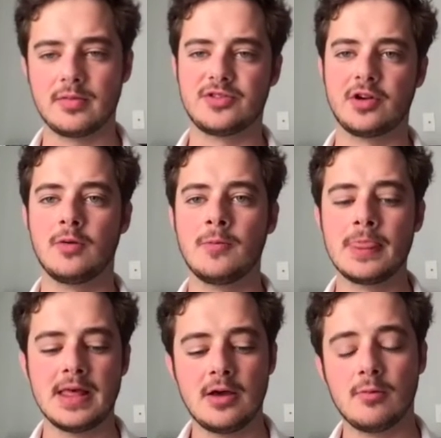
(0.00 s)
So
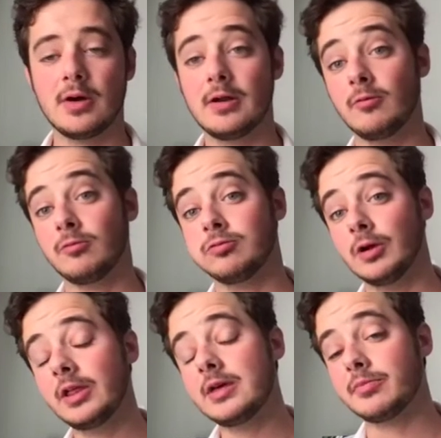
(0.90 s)
what
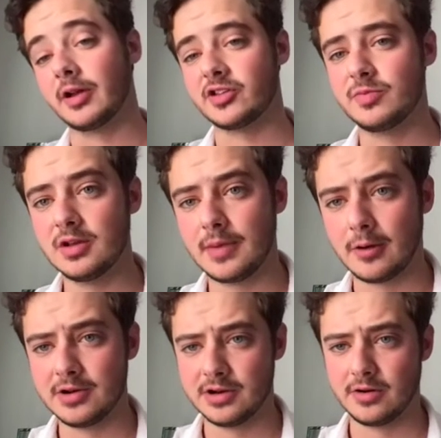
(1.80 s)
really impressed me
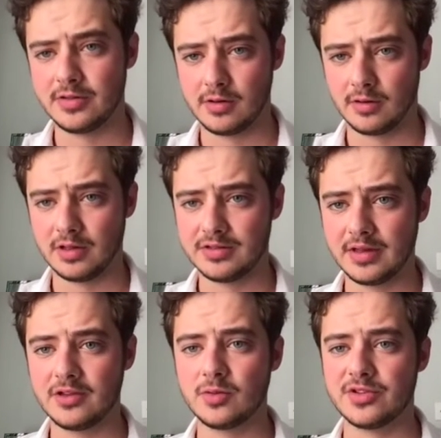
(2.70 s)
about Near in the early
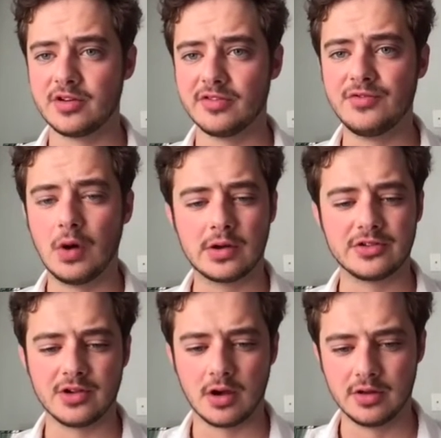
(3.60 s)
days was their
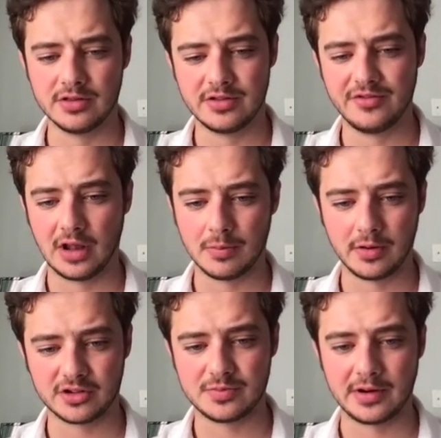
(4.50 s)
focus on developer
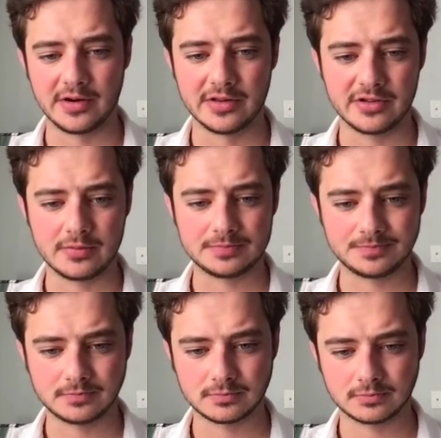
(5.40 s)
experience.
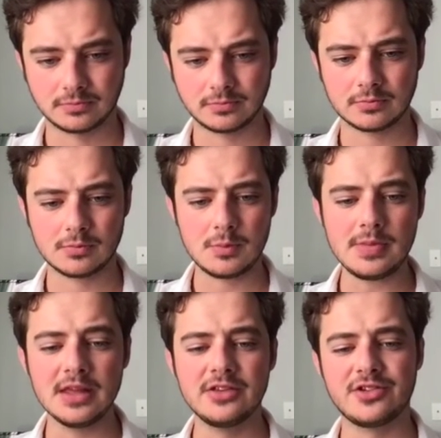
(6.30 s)

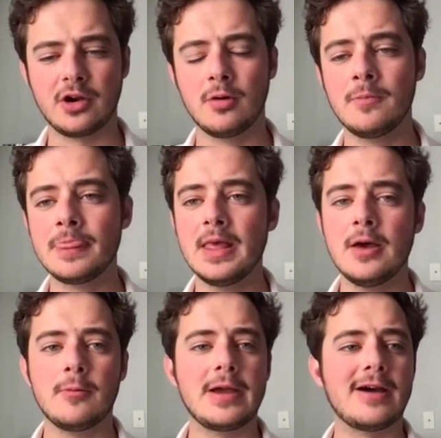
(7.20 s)
And so
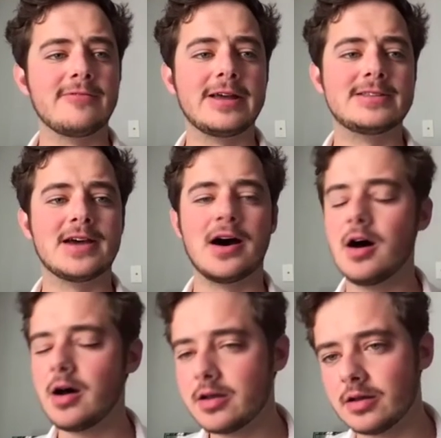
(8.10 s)
we have a
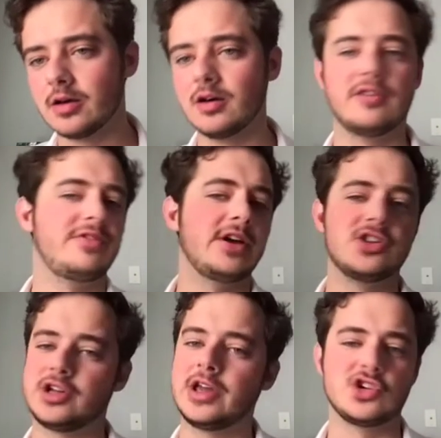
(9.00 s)
ton of
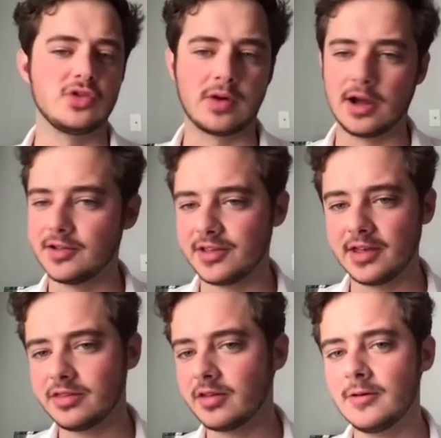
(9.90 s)
educational
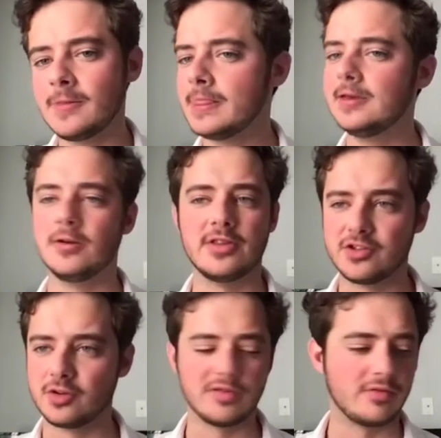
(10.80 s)
content. This
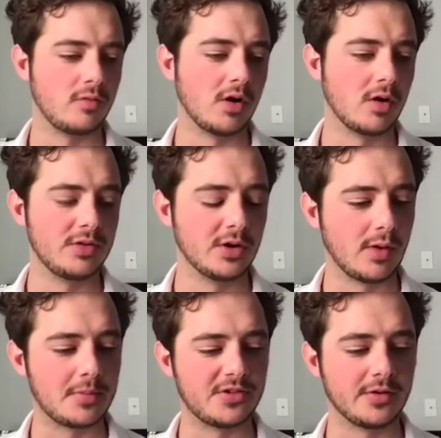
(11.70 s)
sort of Near
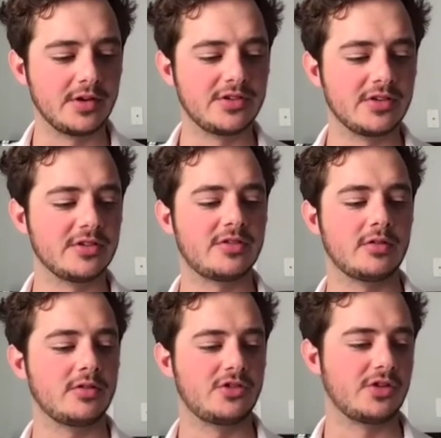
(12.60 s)
web series
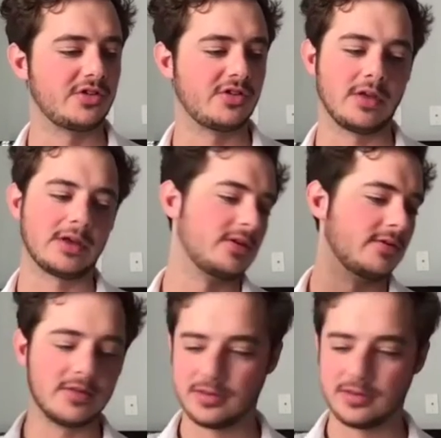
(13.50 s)
is just like the